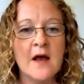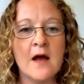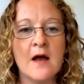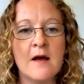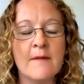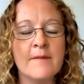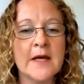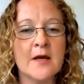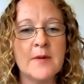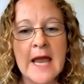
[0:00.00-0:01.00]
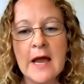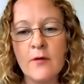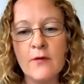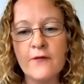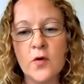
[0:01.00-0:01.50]
They're going to be
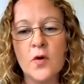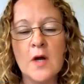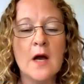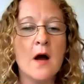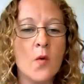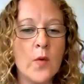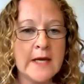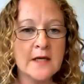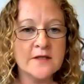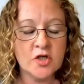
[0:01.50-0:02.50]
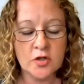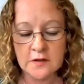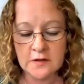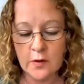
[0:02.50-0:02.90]
helpful. Our weaker students,